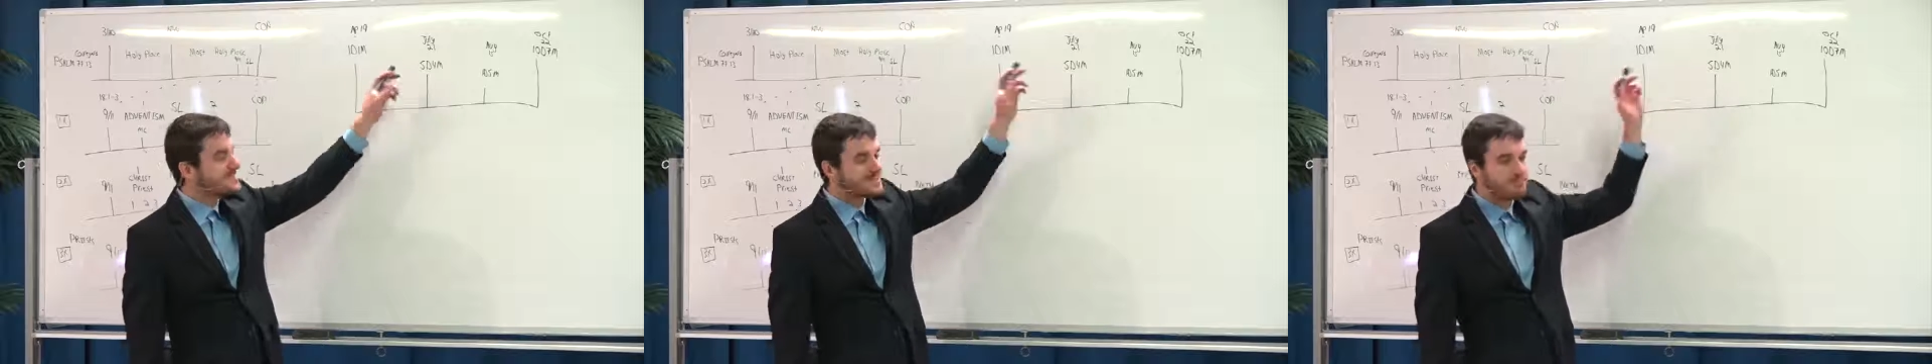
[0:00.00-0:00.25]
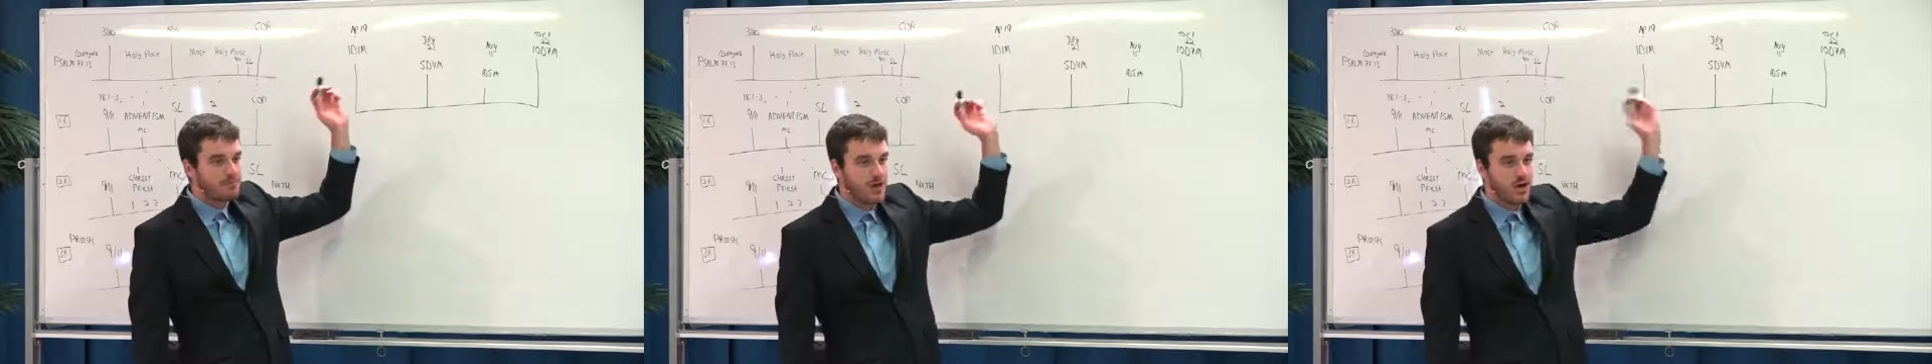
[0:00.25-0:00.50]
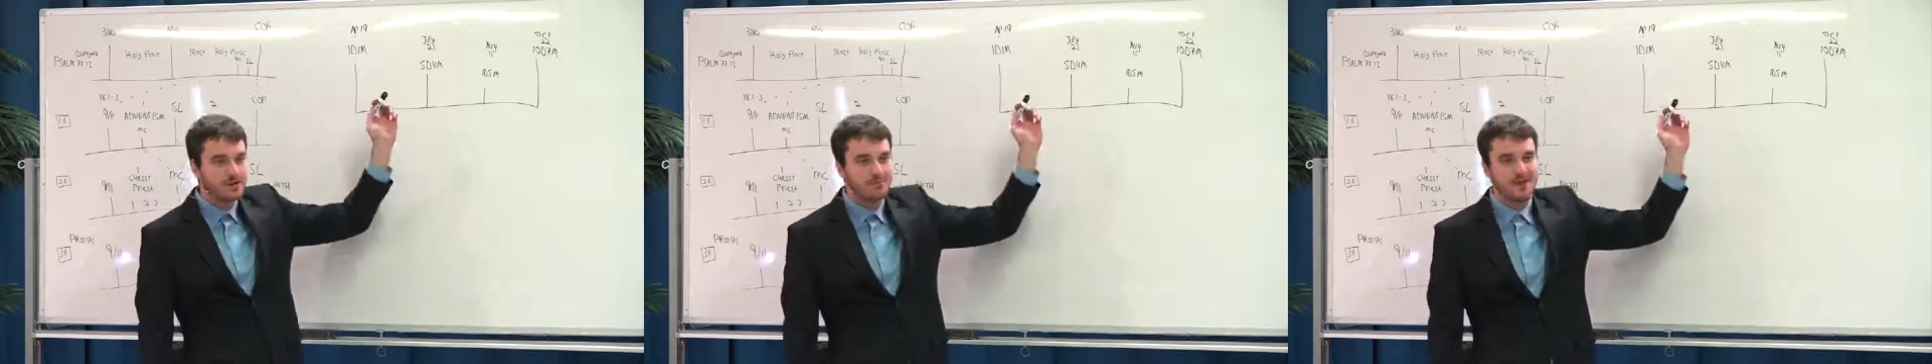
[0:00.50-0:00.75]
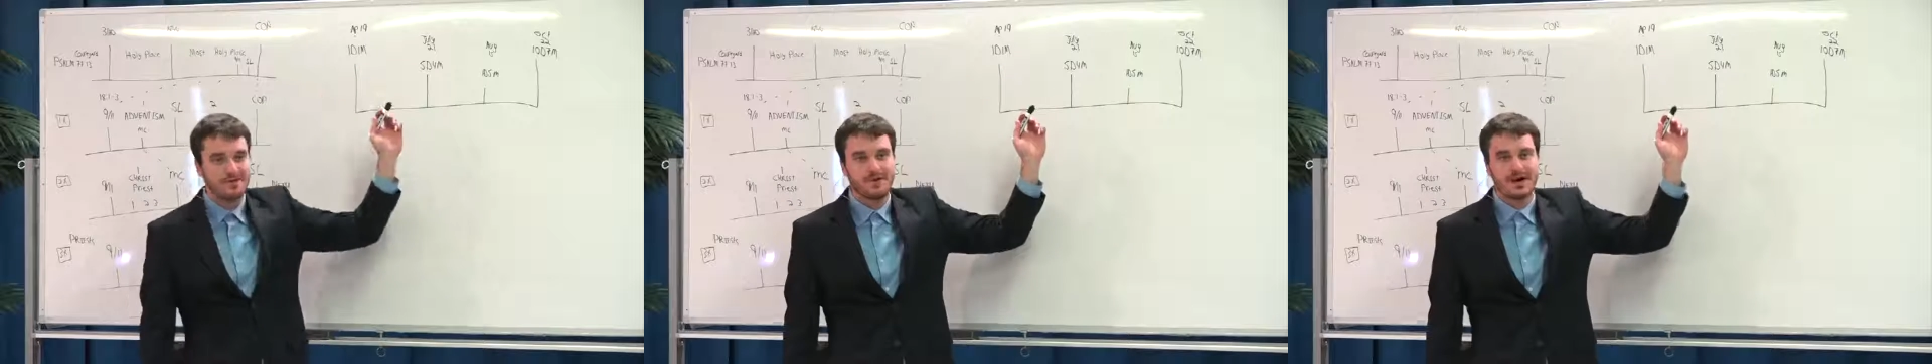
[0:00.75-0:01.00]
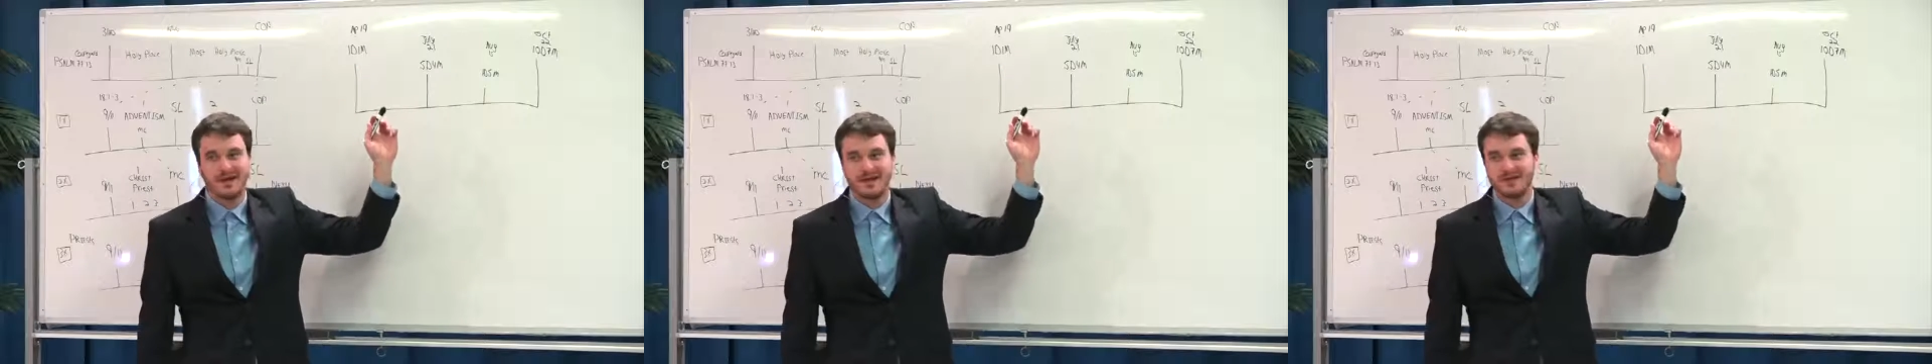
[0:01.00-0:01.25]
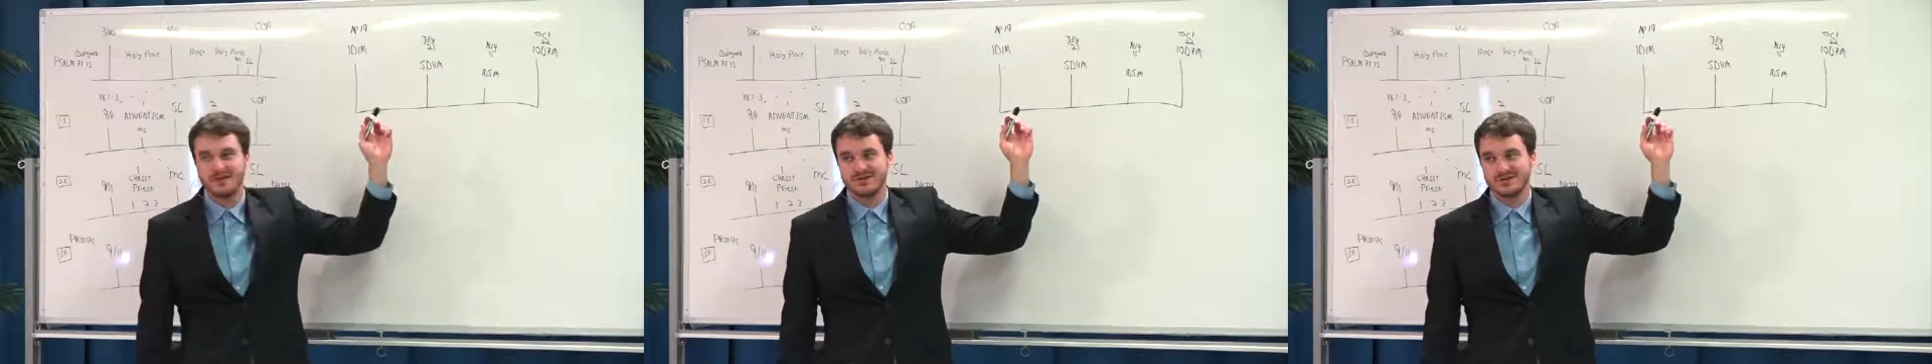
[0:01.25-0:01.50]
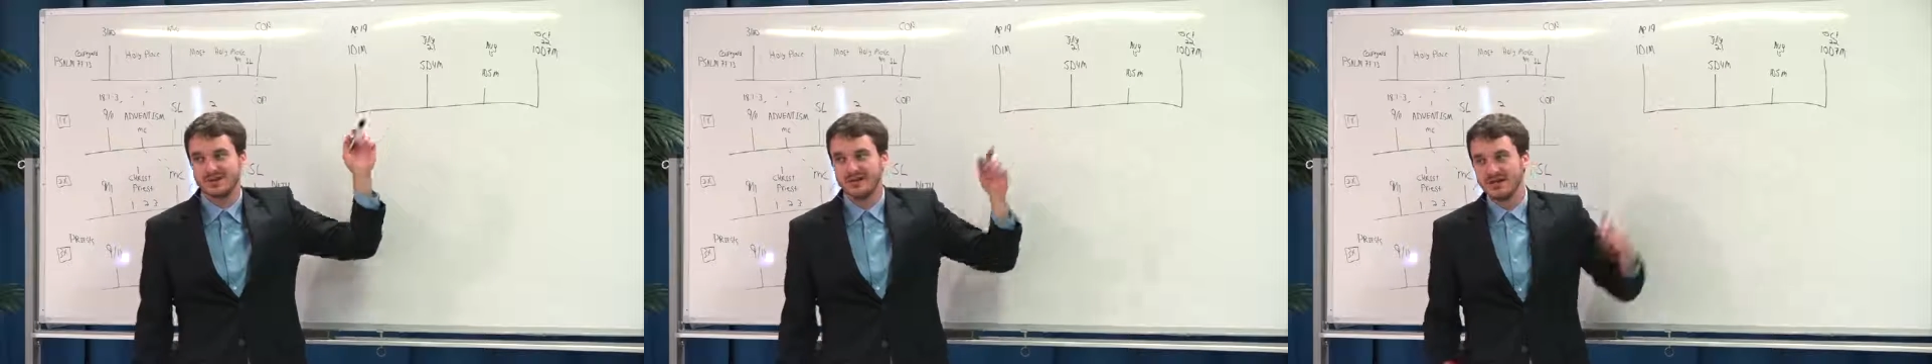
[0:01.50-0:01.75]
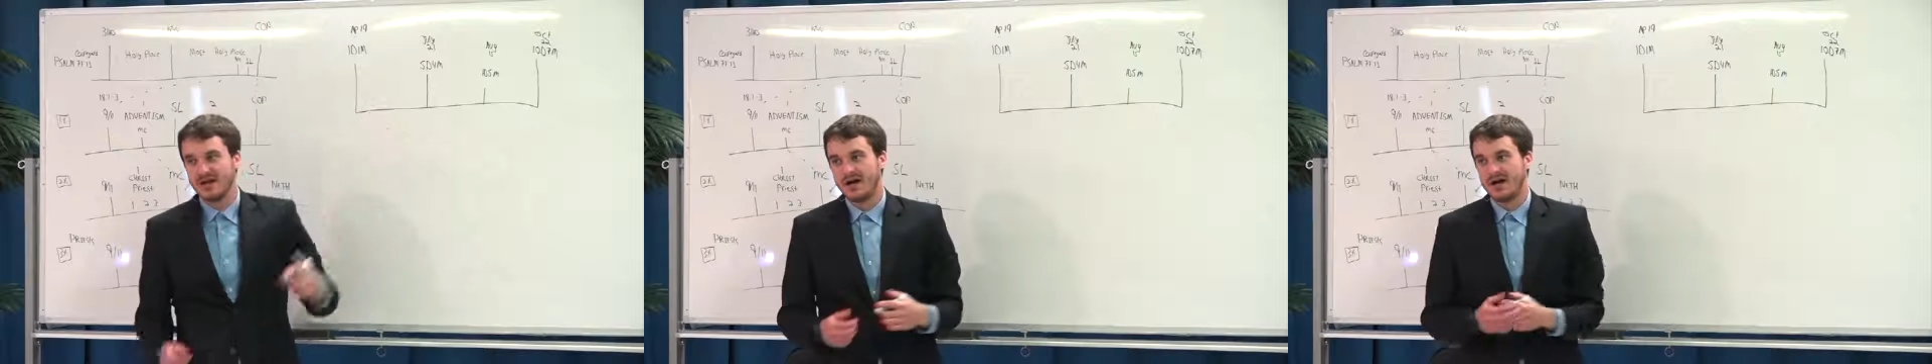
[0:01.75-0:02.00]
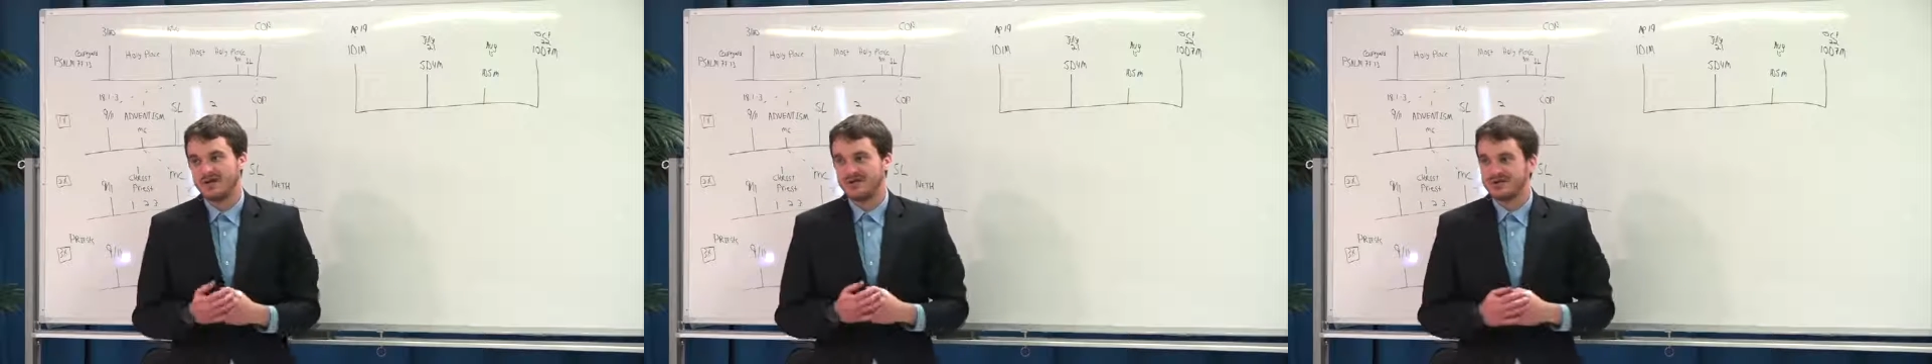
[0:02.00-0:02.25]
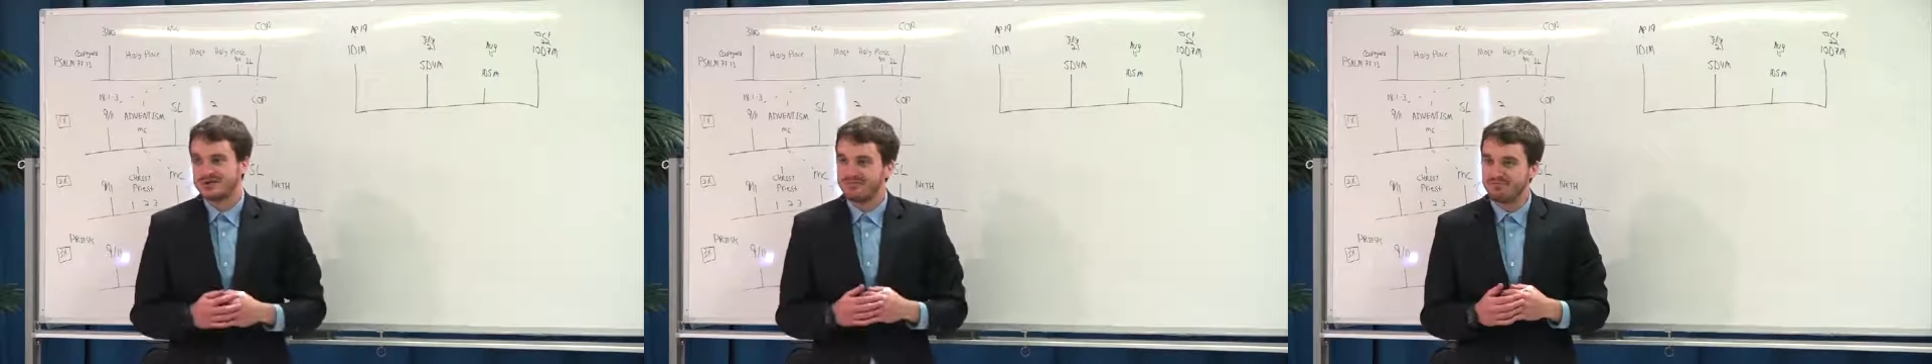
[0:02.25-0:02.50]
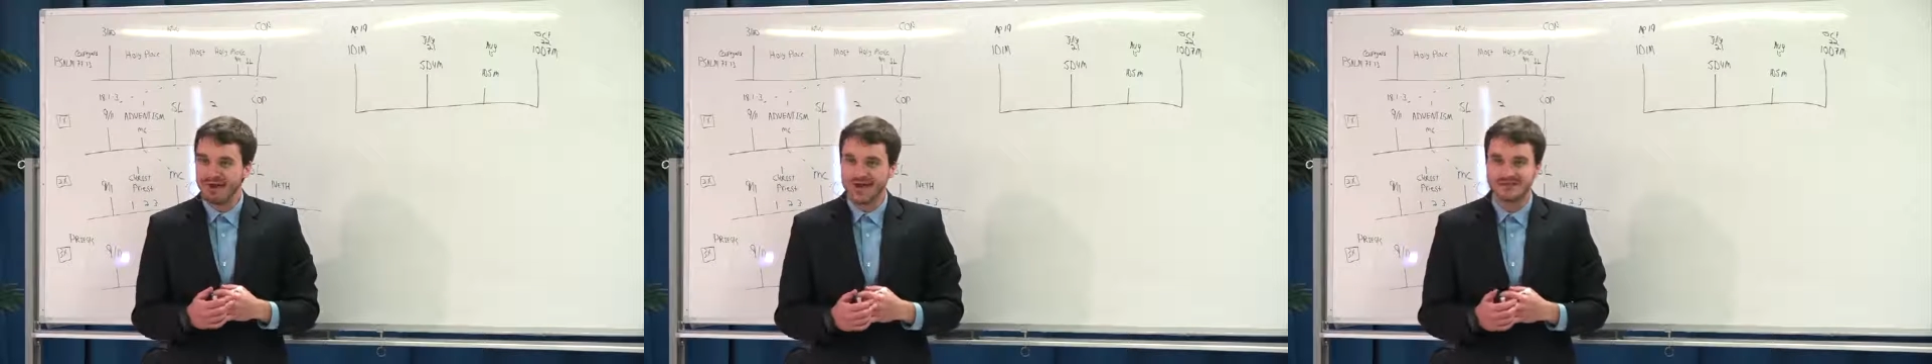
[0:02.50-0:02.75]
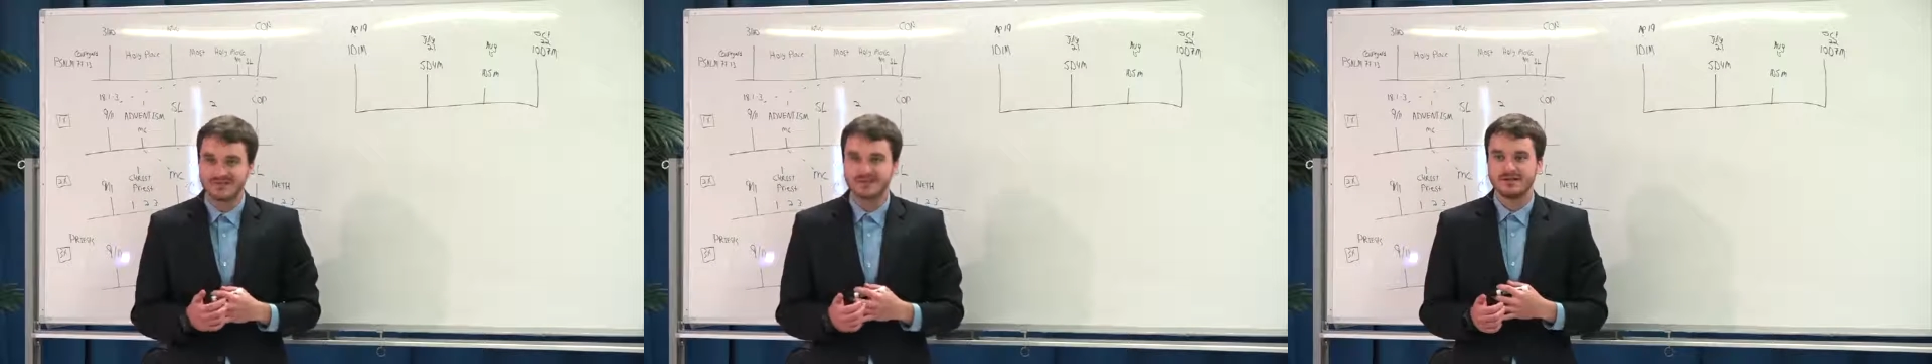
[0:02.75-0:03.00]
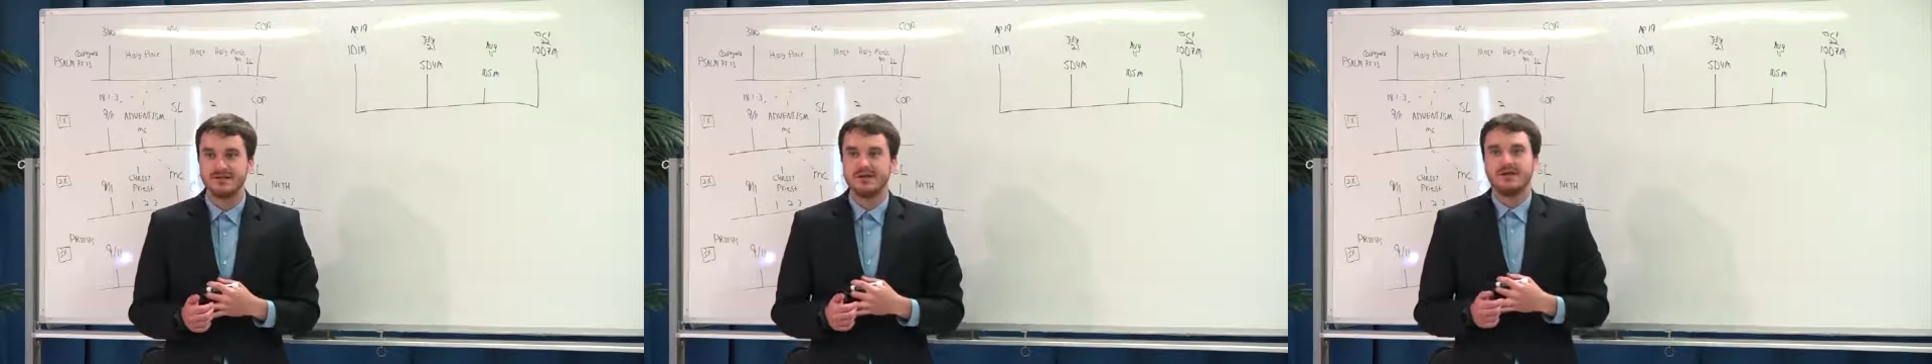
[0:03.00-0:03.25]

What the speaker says: It's marked by the pioneers, Joseph Bates,